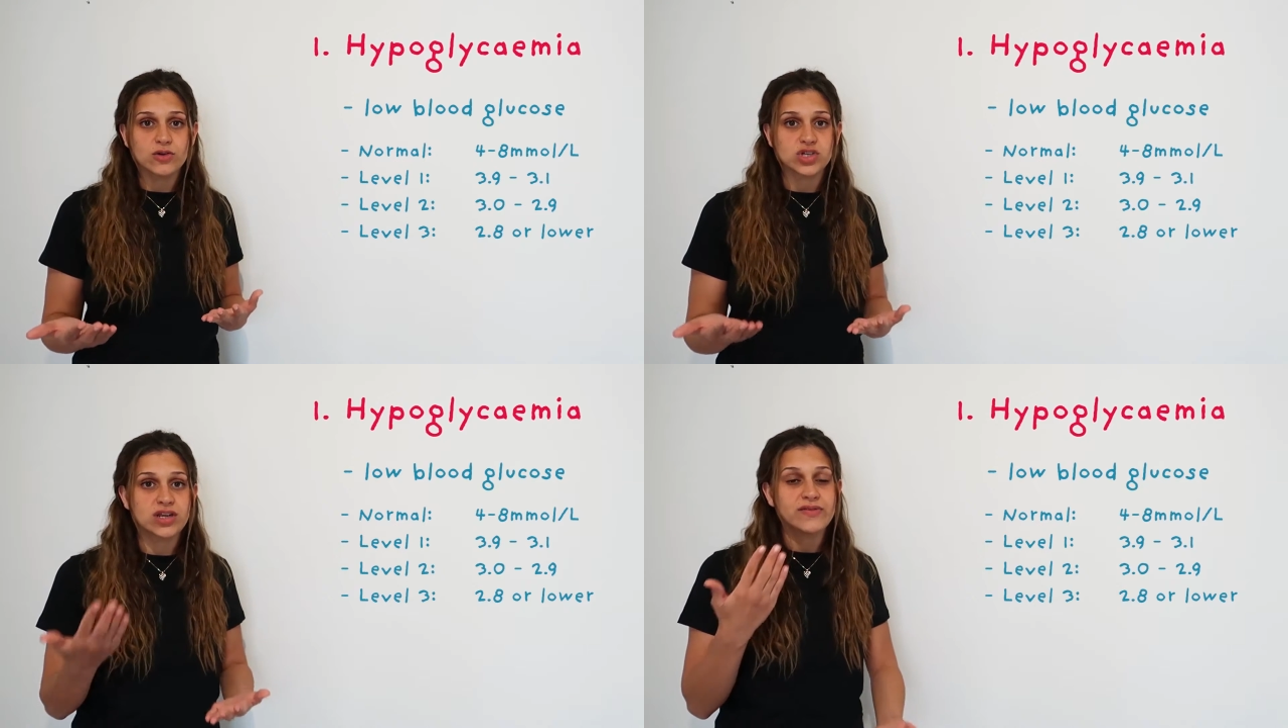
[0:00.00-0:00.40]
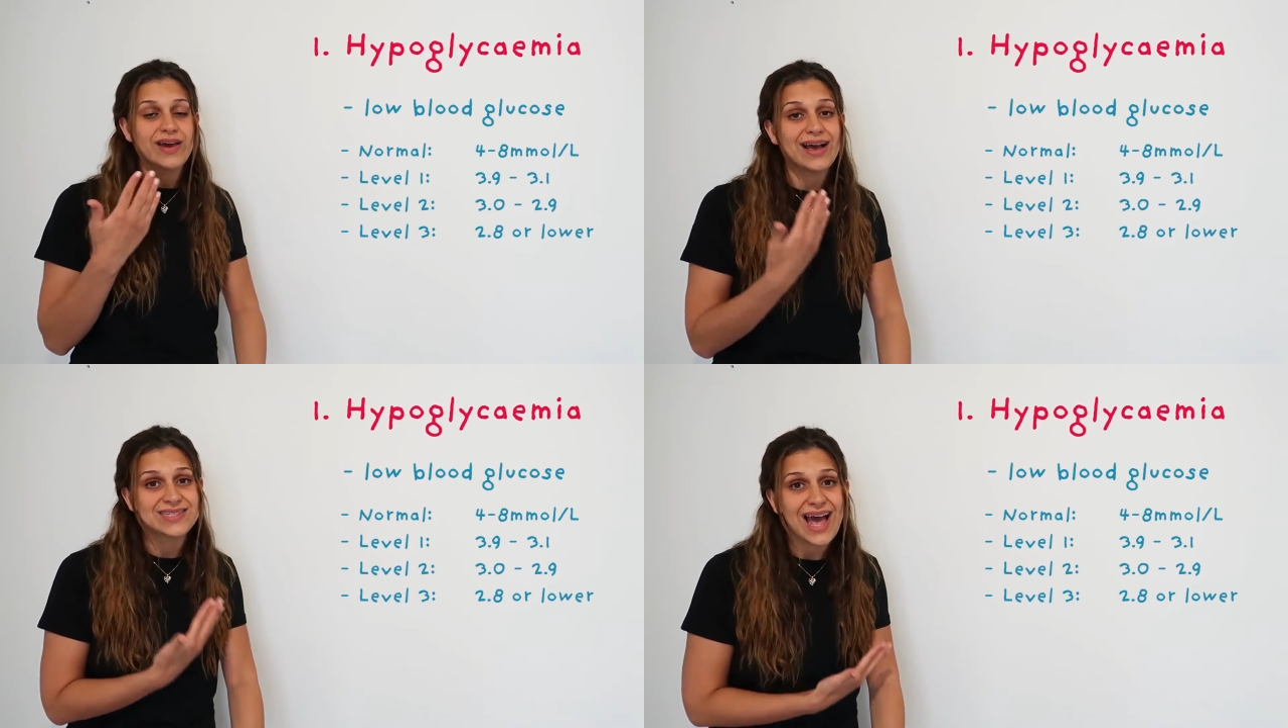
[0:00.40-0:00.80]
infusion
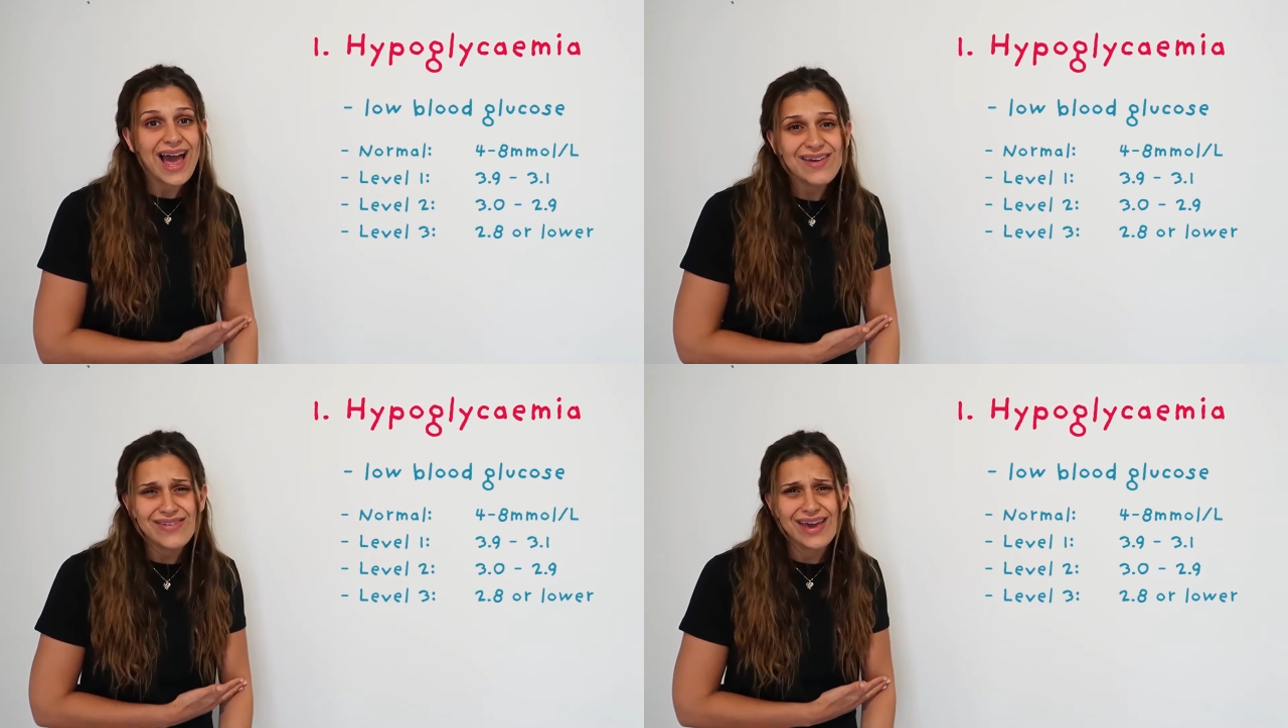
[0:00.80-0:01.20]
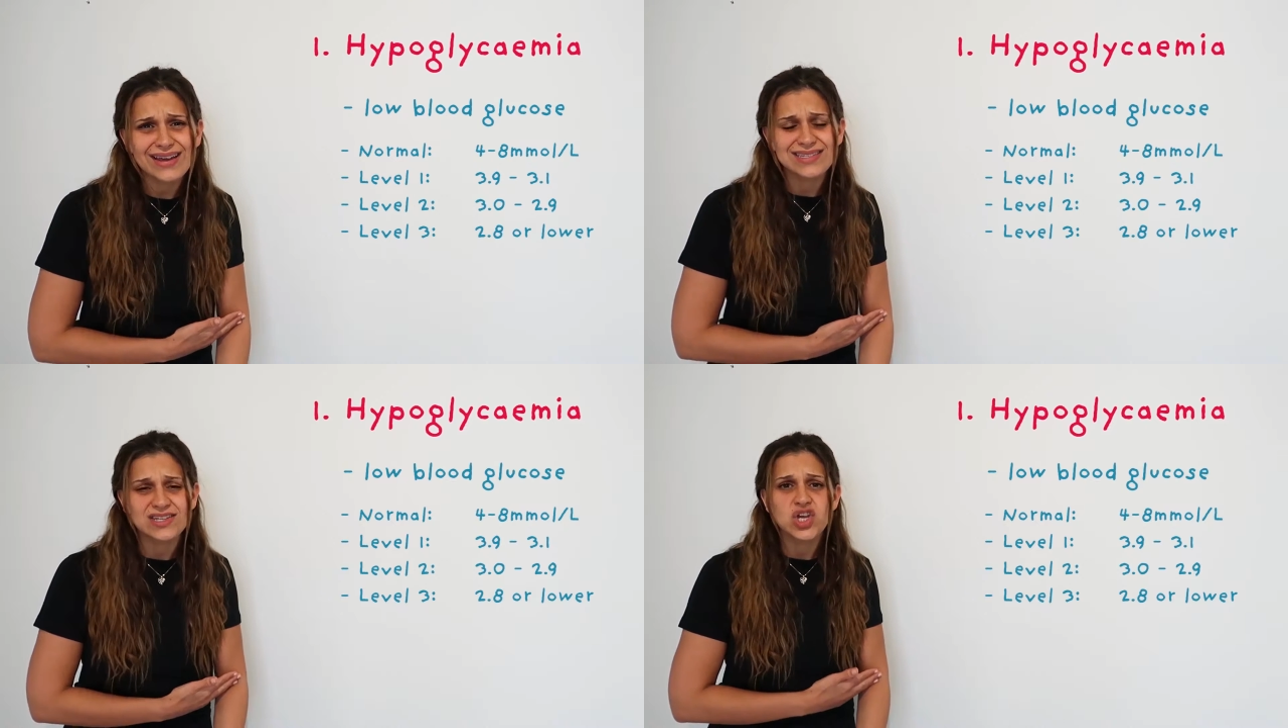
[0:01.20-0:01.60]
if it has
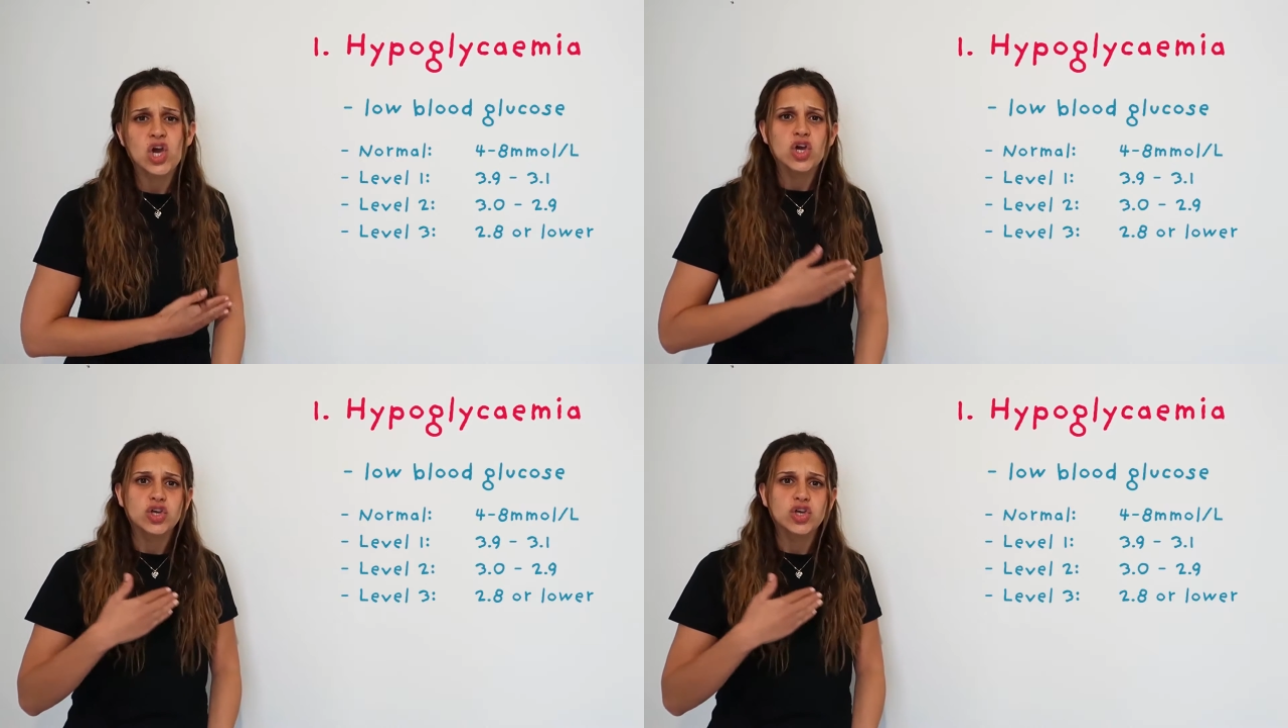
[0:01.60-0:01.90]
IV access